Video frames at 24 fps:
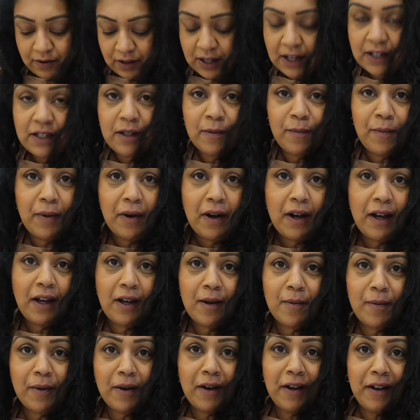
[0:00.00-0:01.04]
just had to buy an
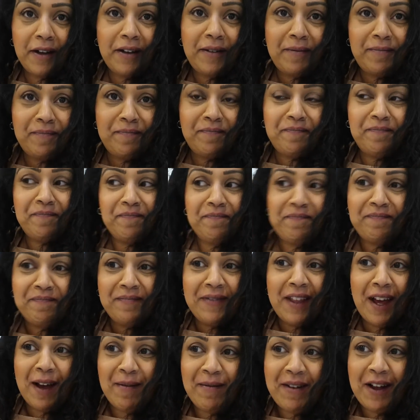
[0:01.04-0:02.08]
abaya
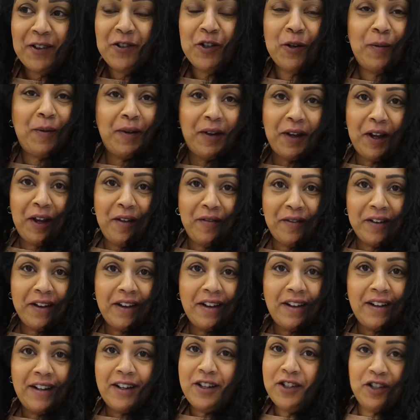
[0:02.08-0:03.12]
that I'm now tripping over
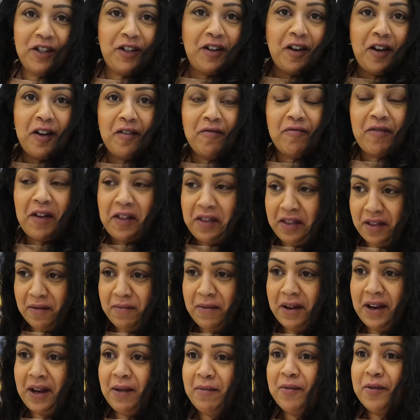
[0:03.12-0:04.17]
because you can't rent
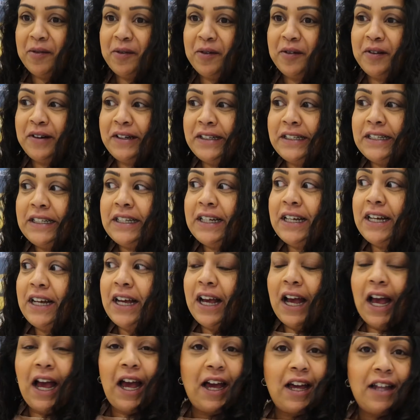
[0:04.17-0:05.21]
them anymore.
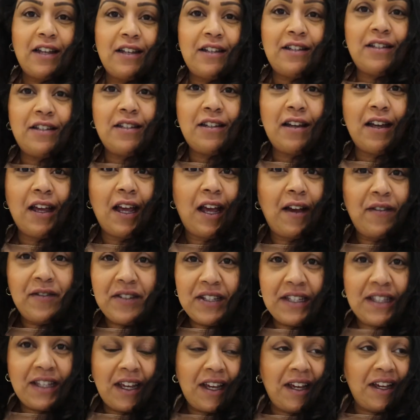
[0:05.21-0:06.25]
And I have
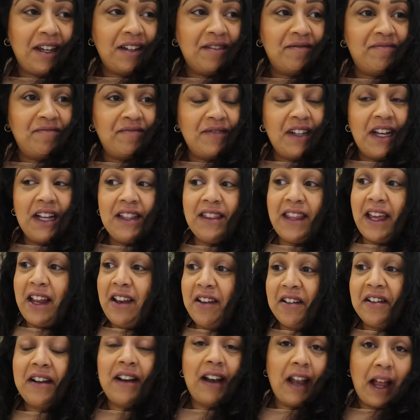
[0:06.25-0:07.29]
to say, they
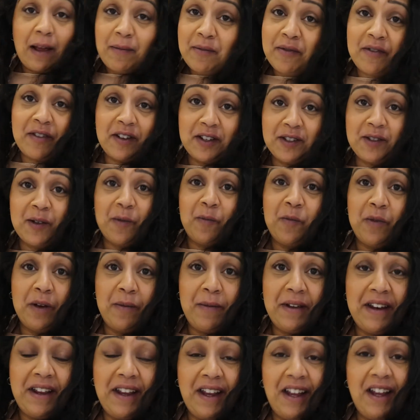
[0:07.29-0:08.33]
look glamorous on
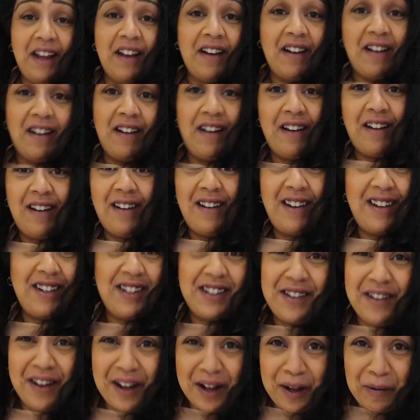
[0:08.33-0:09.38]
women here. I
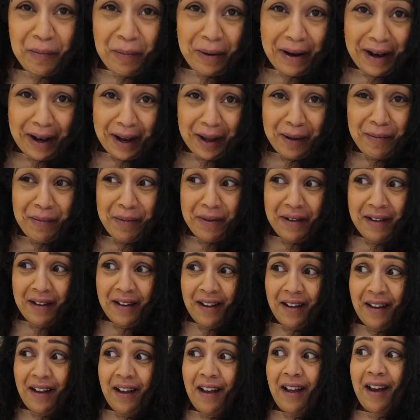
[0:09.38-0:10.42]
just look like a
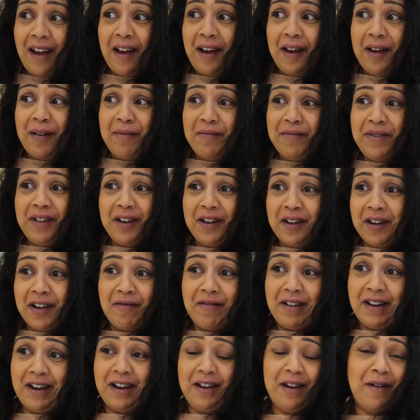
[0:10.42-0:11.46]
pleb. You
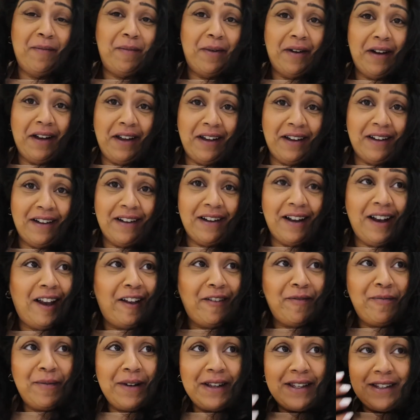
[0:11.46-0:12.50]
can't rent an abaya. I
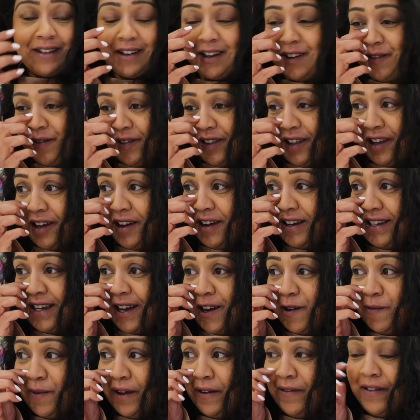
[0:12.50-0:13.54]
left my scarf at the
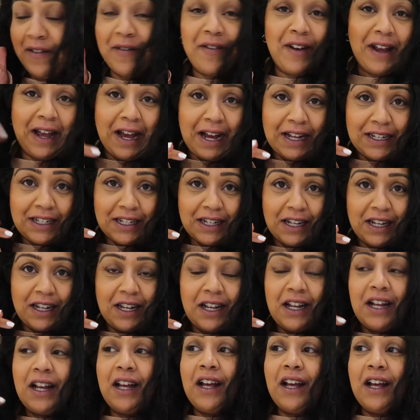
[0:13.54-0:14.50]
hotel, but even if I had it,